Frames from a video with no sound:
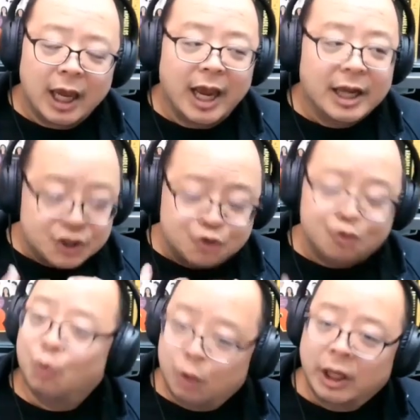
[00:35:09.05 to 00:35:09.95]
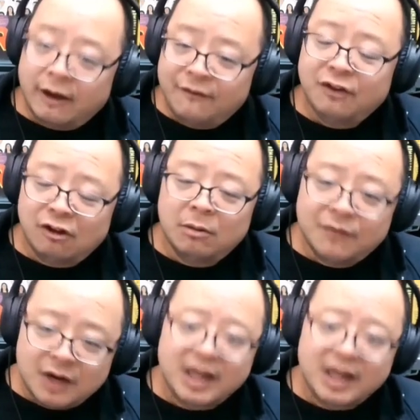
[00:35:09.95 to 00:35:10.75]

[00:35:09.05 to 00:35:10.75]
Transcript: it's truly a film of the